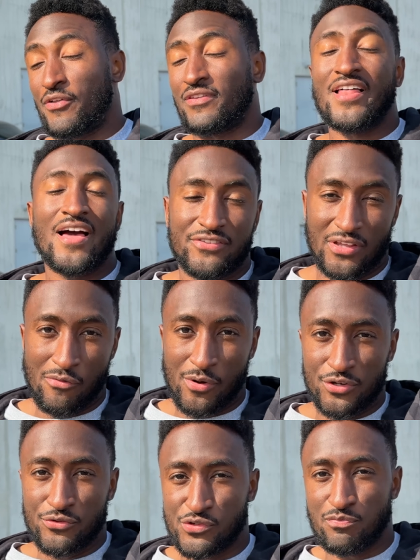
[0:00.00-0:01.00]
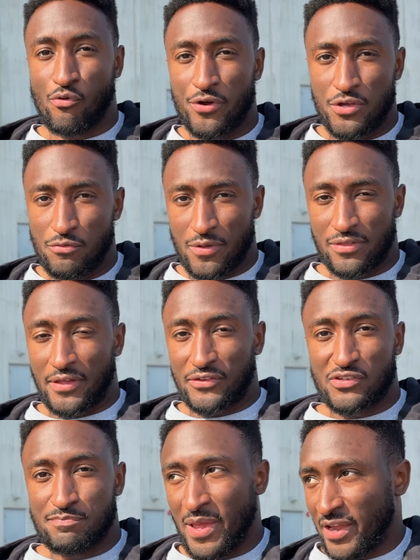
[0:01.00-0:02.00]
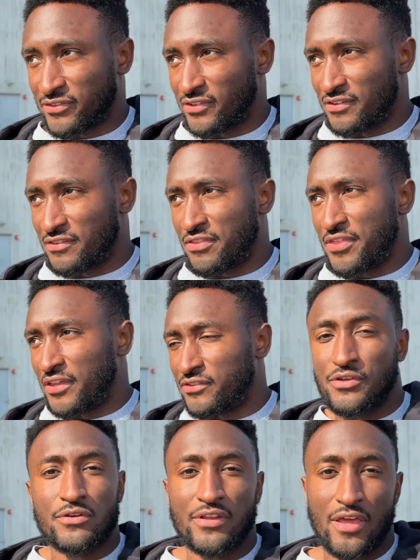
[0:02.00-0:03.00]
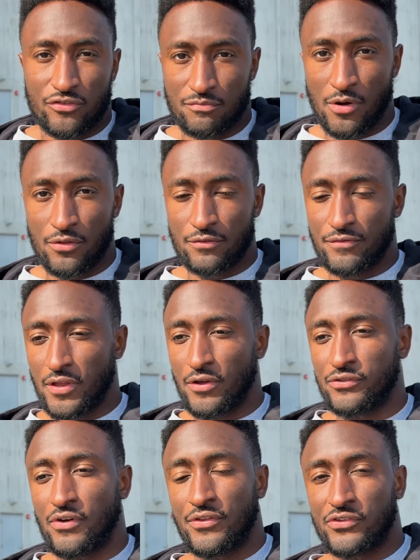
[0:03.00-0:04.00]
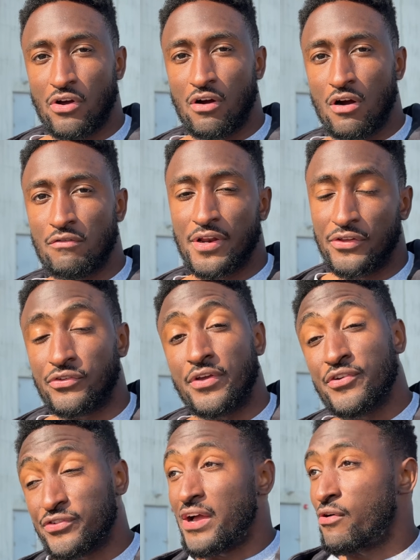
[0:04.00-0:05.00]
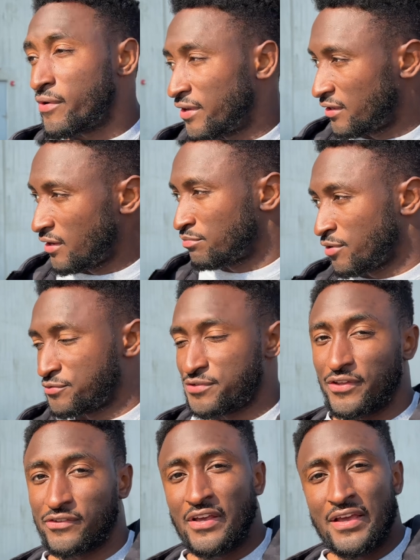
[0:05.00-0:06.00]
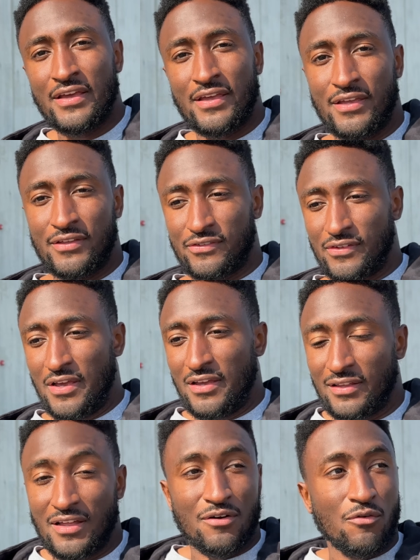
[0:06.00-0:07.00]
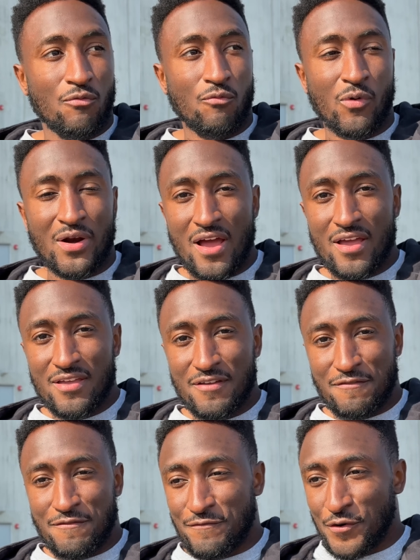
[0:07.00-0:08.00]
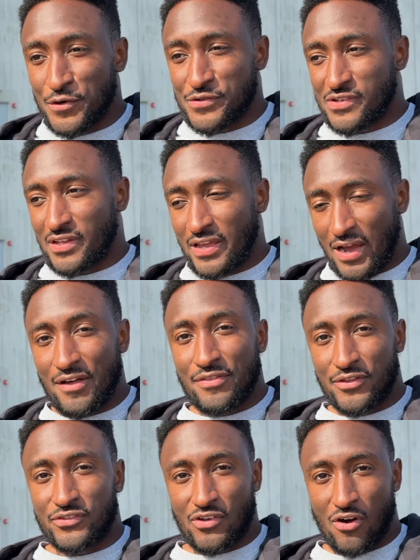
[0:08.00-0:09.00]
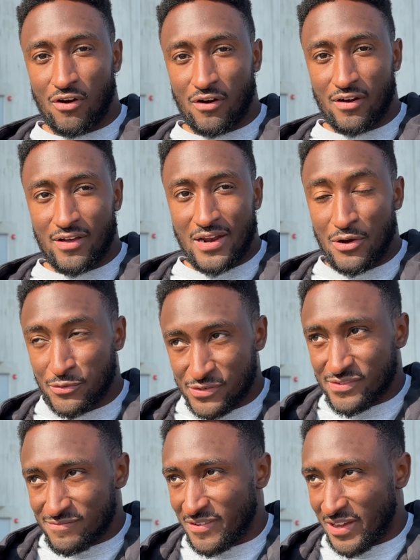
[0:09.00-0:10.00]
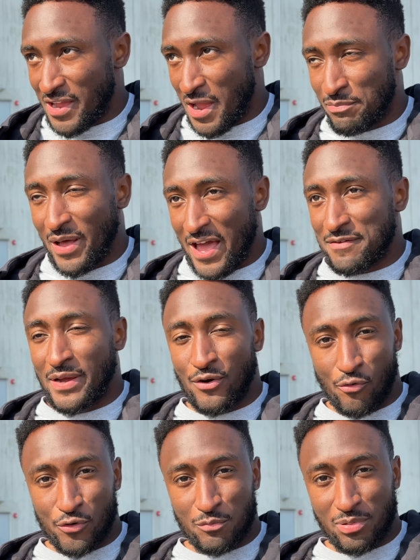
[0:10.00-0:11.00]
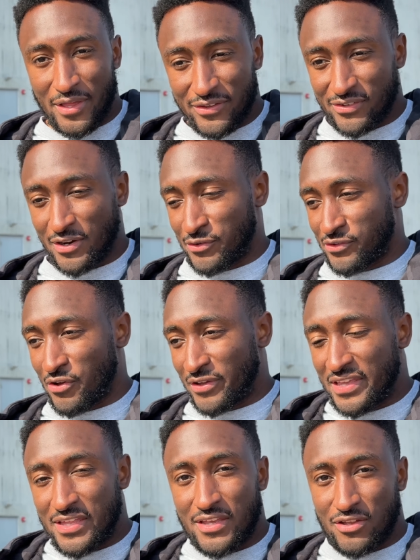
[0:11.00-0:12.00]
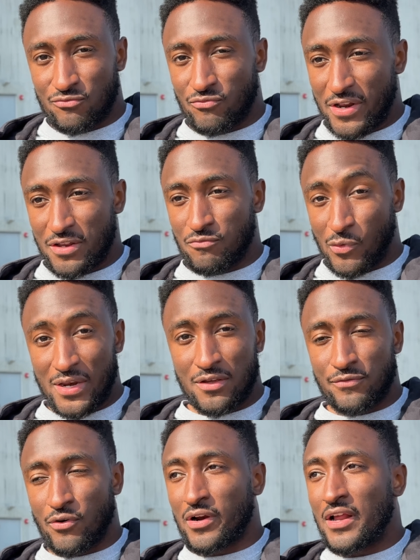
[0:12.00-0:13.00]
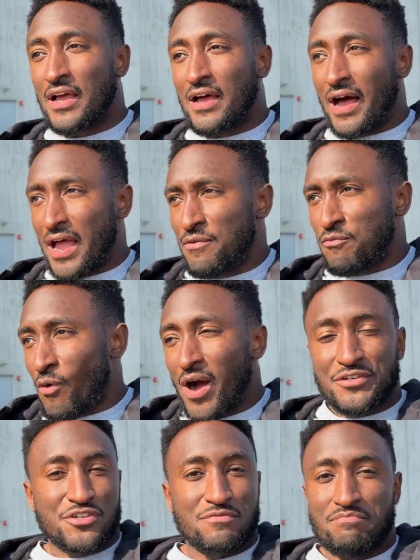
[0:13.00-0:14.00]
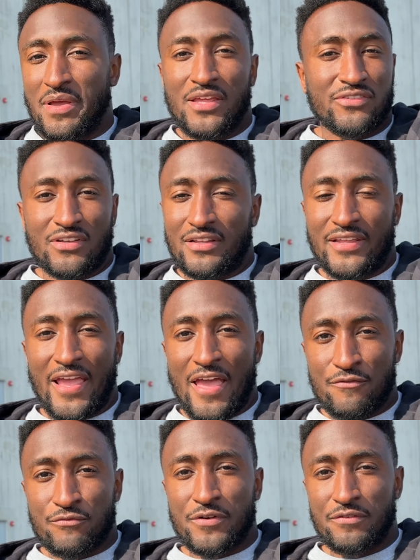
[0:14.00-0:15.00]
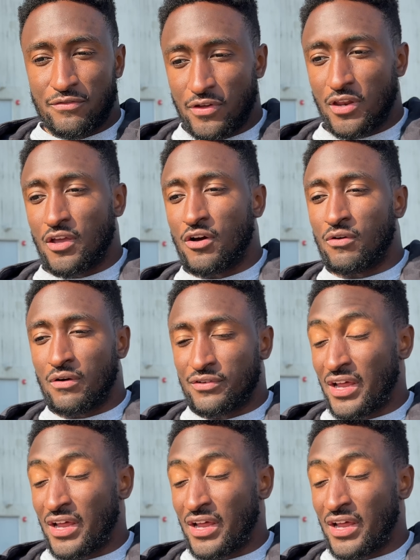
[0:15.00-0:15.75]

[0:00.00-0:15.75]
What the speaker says: the last thing I want to do is bore you with like specs and things that you could get from other videos on this car already. So here's how I want to approach this is, when I first got this car and I had my order placed and I was all giddy and ready waiting for it, I watched basically every video,